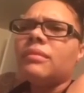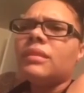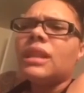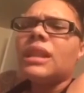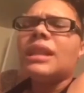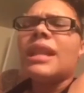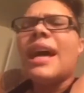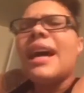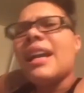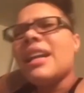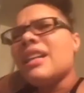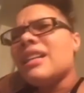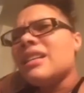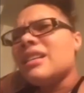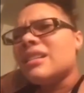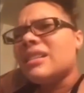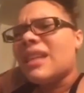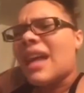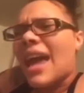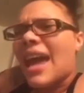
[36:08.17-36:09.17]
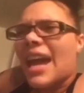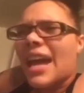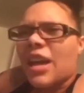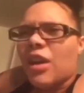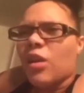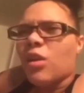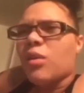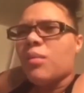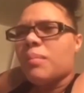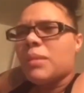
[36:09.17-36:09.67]
a lot of the
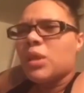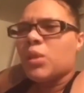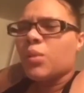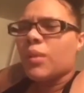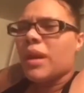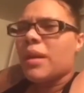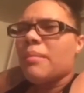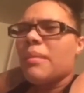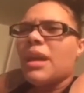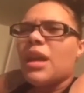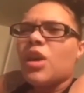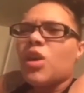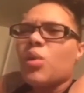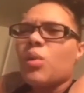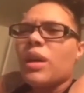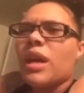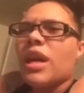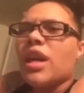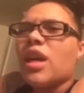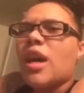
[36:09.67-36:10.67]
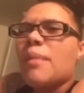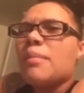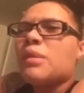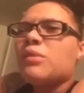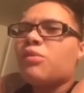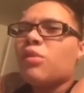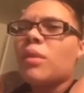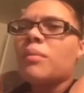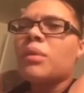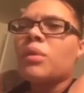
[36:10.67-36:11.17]
anger between me and Queen comes
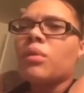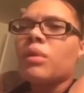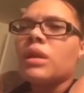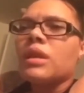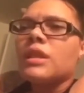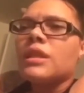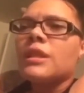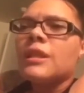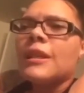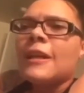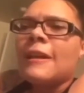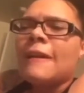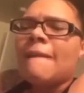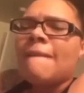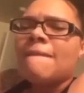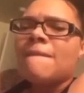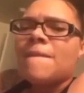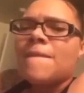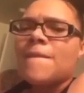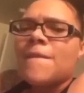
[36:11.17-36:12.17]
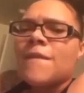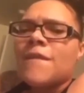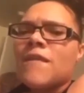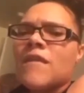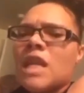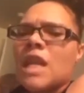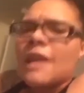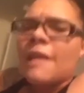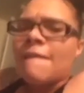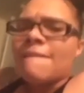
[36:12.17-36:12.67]
from Chris.
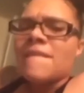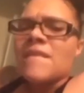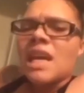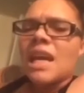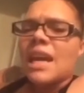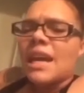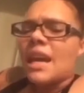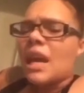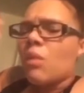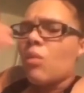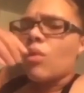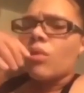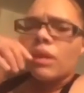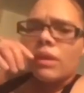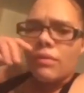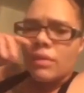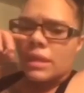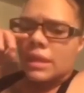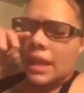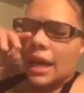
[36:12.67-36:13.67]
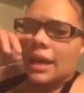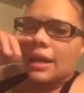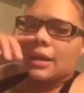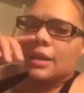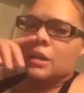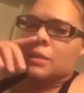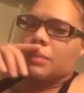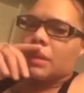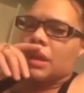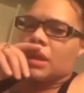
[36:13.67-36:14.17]
And I won't even say to
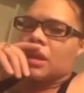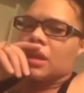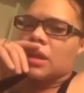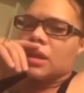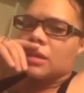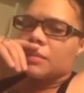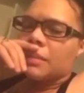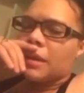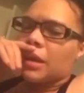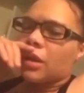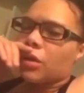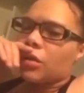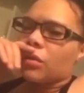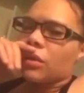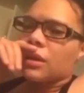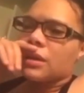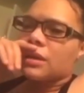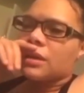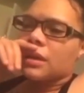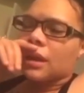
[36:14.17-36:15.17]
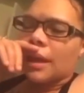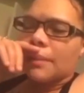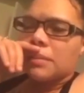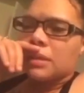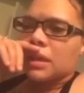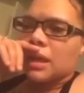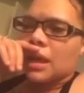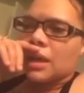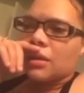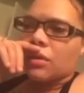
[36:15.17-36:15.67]
this because me and Chris slept
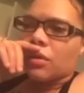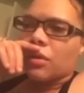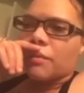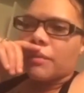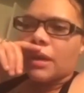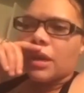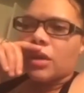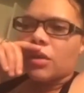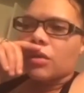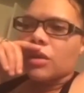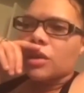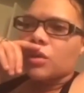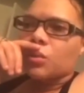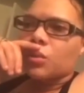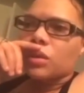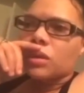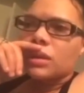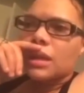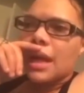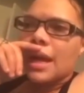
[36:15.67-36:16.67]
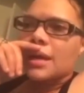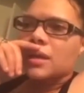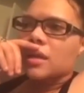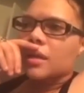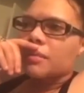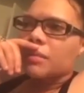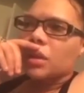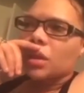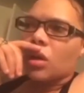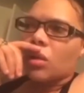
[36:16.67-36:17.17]
together or me and Chris once had
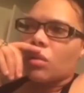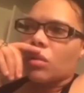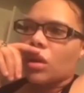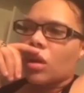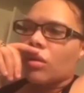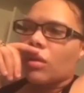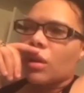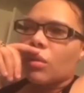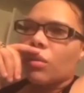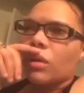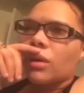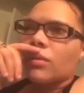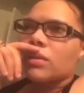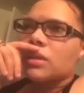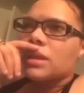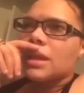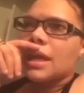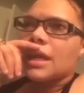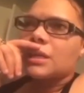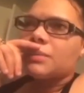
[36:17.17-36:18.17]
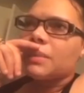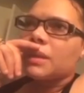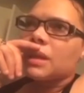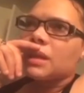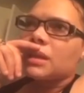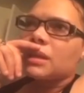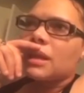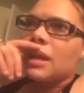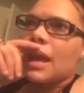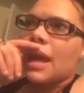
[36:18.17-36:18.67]
something going on. I won't even say it's
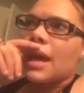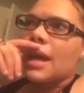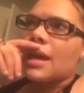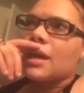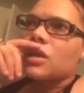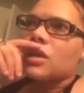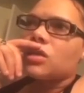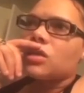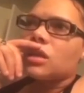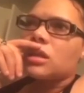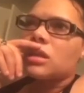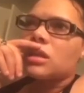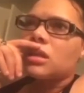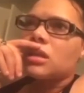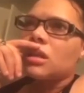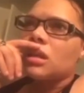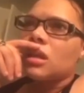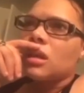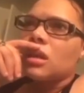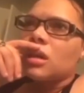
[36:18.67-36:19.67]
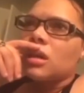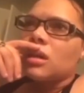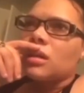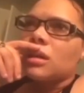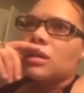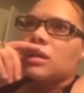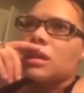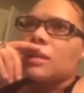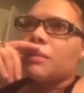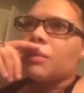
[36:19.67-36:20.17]
because of that. It's just
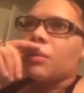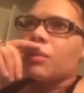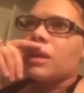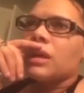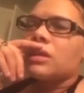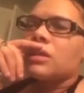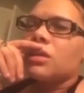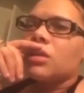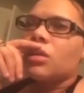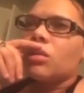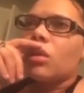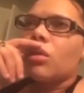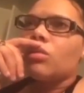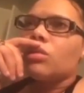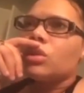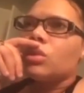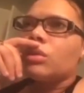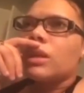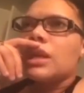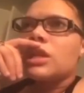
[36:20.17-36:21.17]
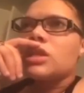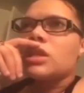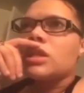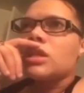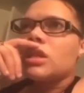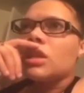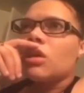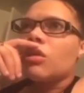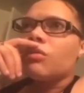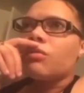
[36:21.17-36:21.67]
the simple reason you don't do that
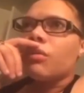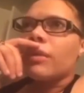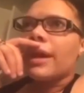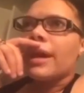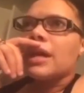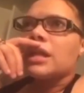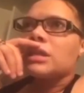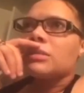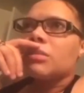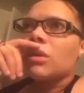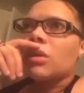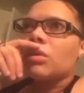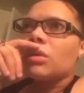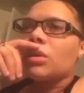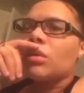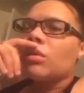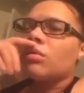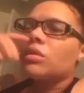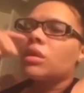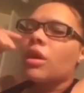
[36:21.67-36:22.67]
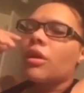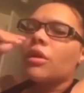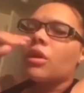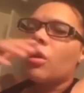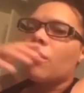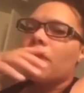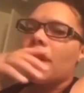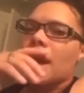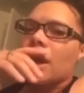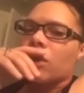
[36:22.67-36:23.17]
shit to your friends, bro. You don't turn
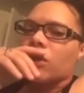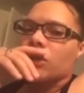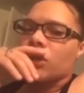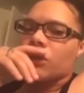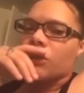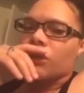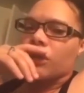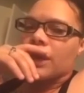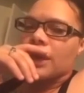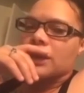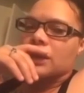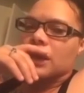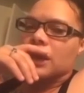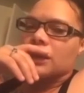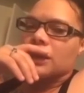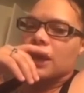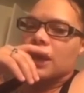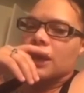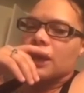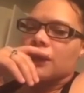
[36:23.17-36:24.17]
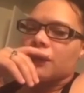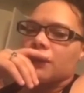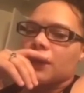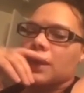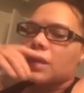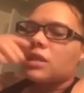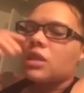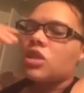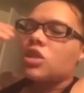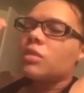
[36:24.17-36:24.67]
your back on your friends like that.
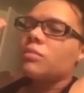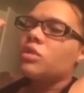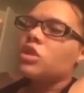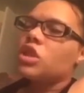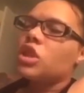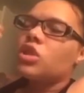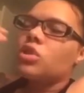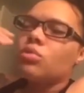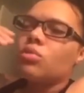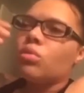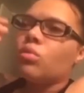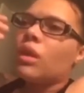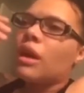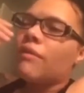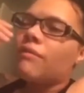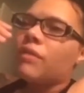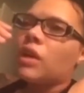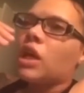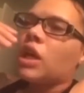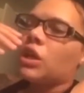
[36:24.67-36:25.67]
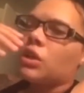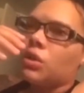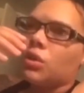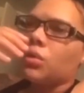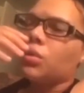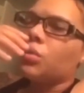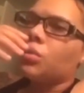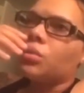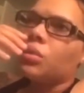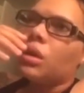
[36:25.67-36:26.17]
That's just some shit you do not fucking
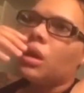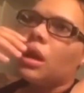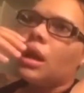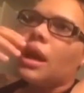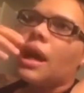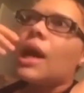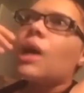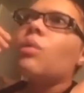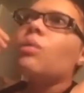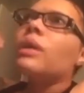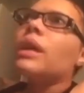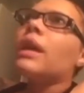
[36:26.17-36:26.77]
do. I don't